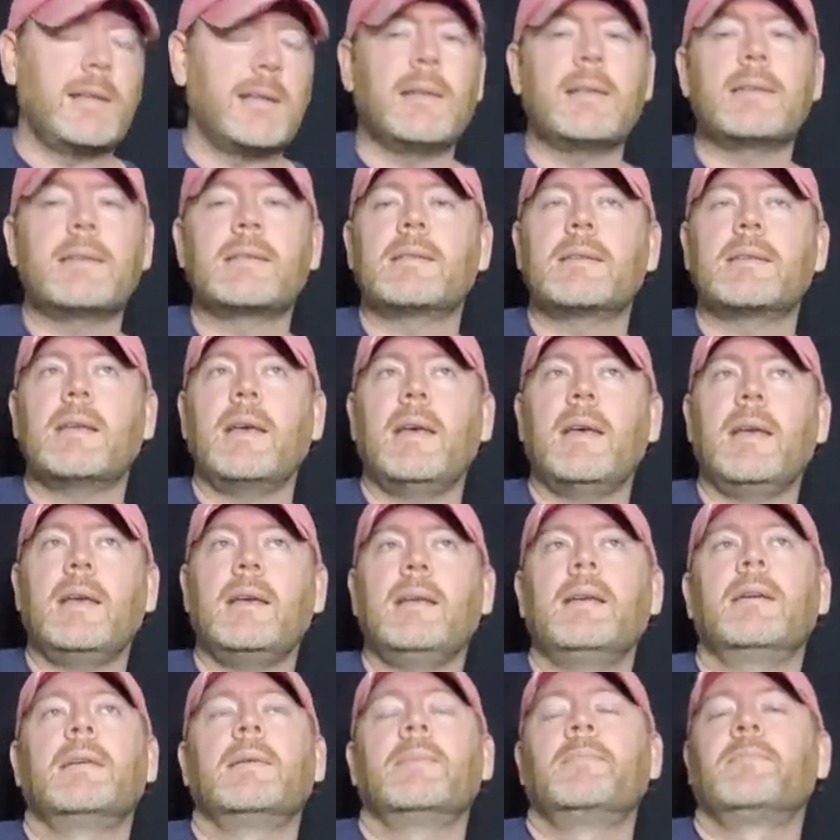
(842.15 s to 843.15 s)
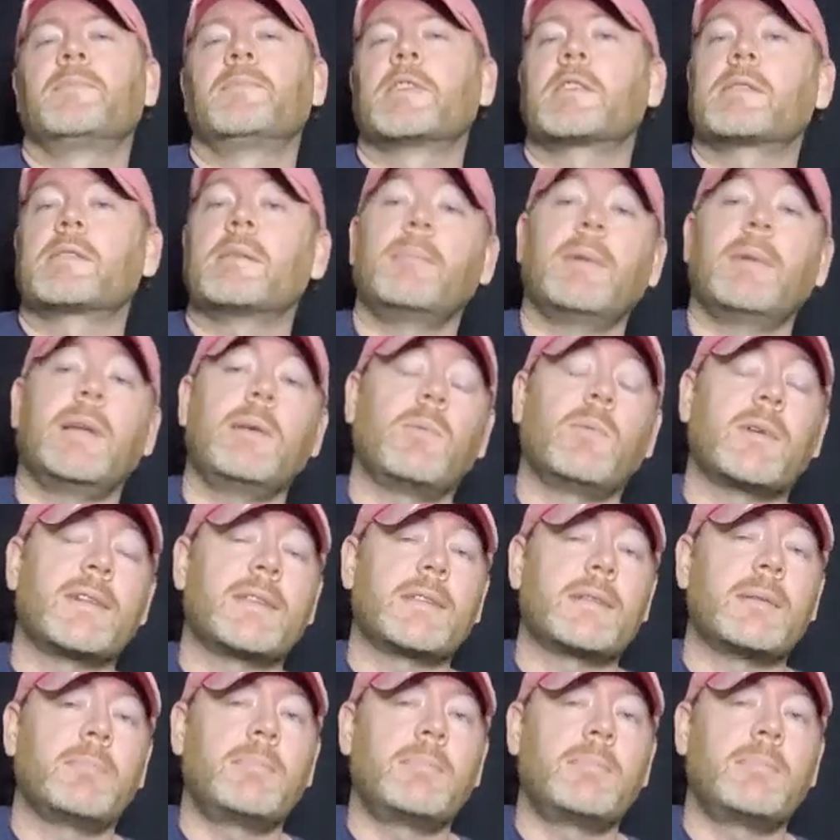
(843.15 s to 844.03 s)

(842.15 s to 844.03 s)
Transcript: Let's say somebody wants